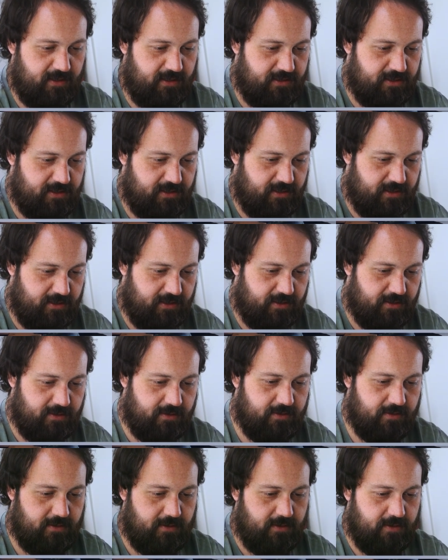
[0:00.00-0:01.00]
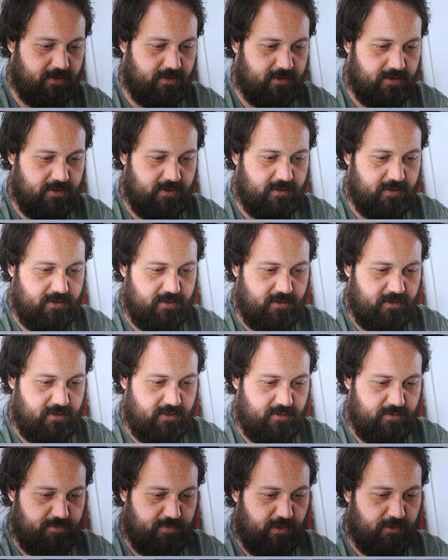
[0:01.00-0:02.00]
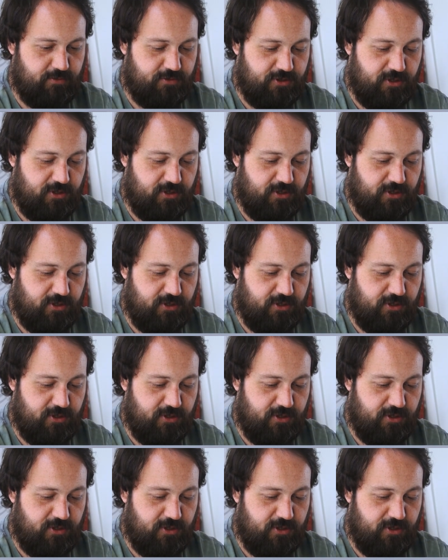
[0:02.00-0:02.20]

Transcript: is to build